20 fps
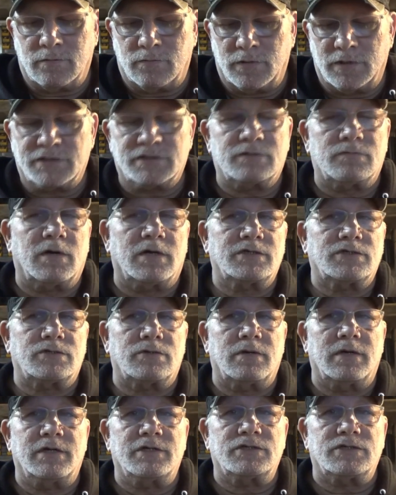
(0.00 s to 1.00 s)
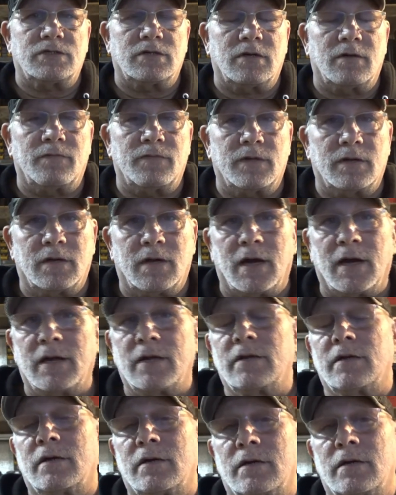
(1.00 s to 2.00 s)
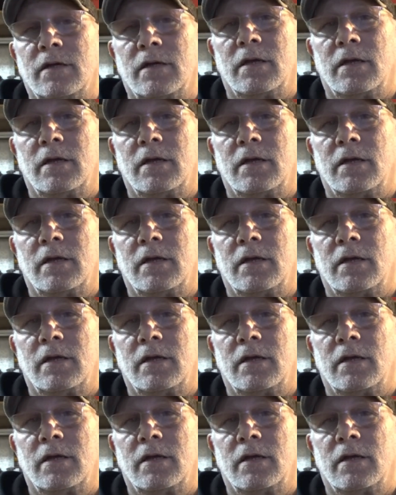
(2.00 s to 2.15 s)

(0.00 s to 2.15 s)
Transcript: restoration of the Honda